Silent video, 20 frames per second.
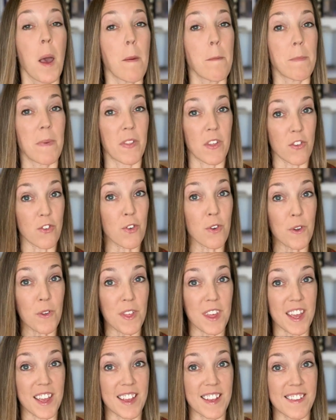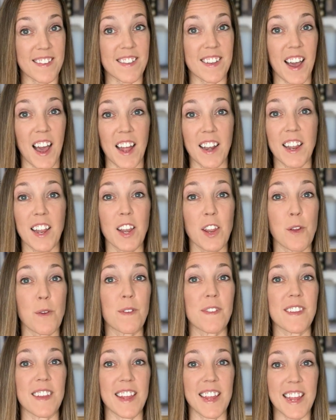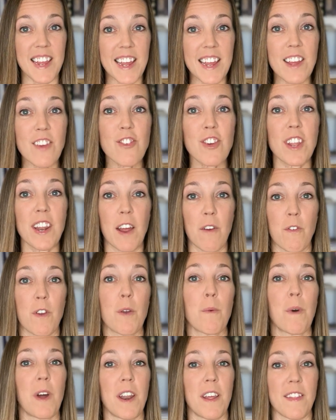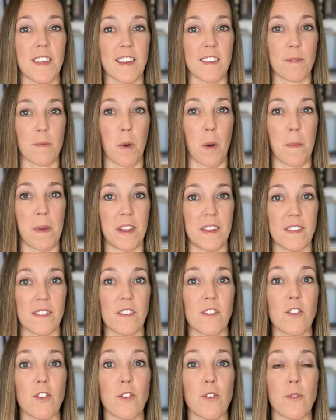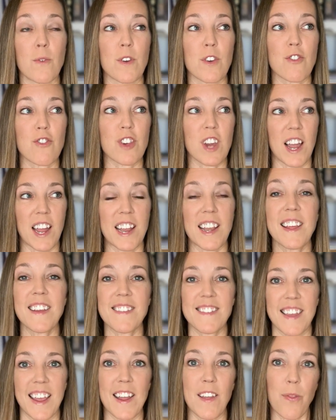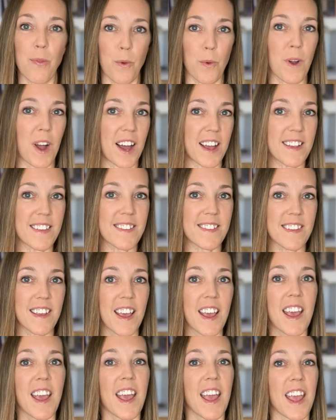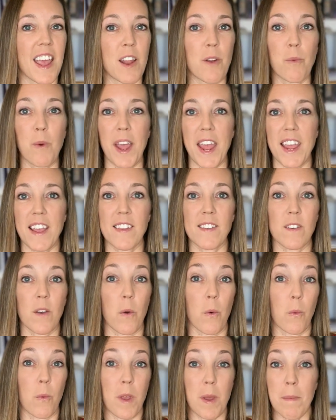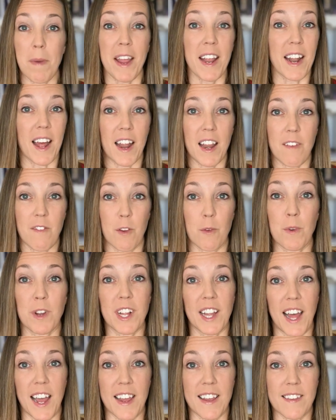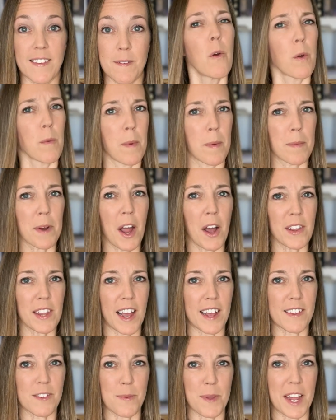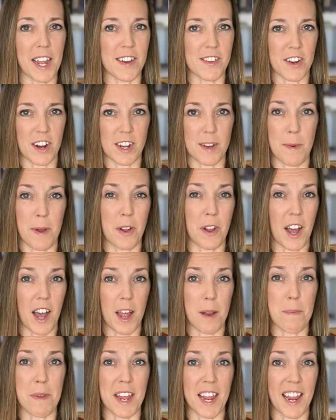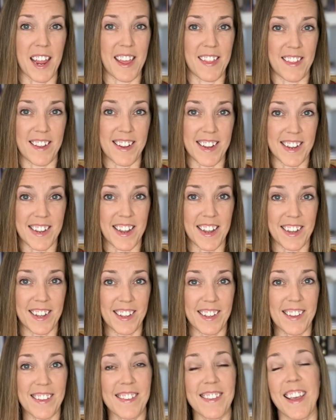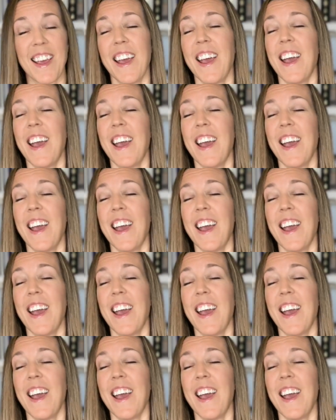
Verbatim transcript: But the truth is, God can use each and every one of these moments to shine His light through us in ways we might not even realize. Remember how last week I talked about God being in the details?